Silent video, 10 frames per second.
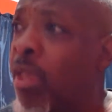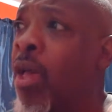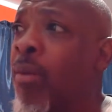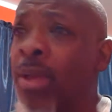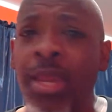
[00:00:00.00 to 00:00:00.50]

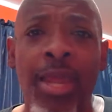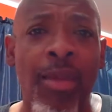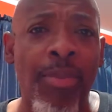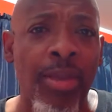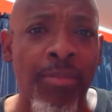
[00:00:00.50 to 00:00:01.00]
I'm in an
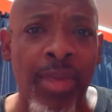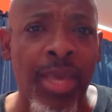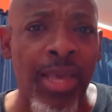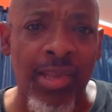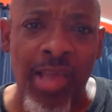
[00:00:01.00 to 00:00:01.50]
Airbnb.
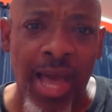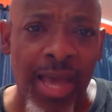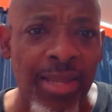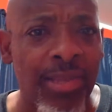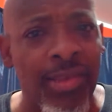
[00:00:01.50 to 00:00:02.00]
It's
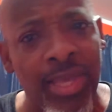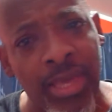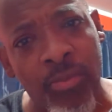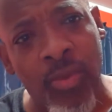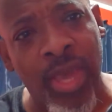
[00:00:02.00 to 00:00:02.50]
hot. It's a
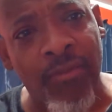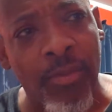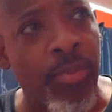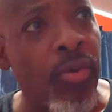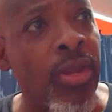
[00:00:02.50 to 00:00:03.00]
heat wave.
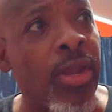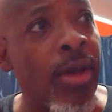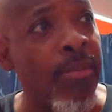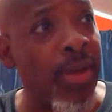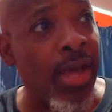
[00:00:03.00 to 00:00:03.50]
I'm burning
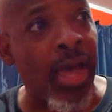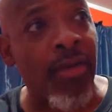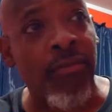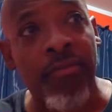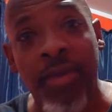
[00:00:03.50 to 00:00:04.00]
up. I
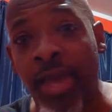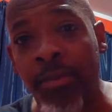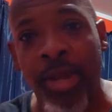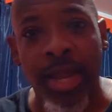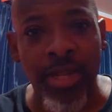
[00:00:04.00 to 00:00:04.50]
have a fan,
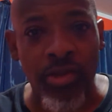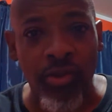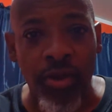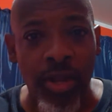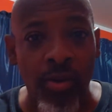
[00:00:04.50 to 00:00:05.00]
but I had to
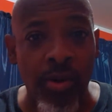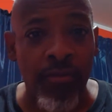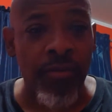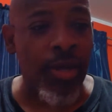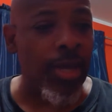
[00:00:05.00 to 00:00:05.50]
turn that
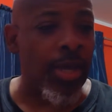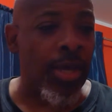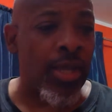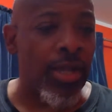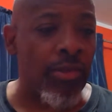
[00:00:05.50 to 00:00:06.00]
off.
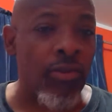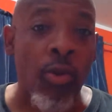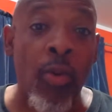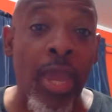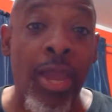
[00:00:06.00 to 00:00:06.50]
There's
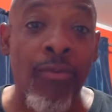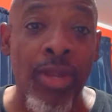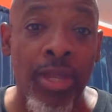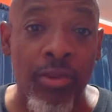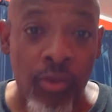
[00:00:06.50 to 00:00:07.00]
no air
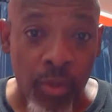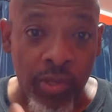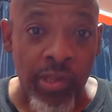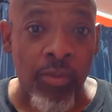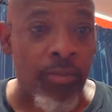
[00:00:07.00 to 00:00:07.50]
in here, so
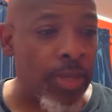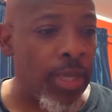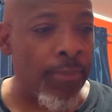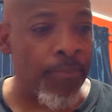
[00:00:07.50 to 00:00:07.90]
excuse me.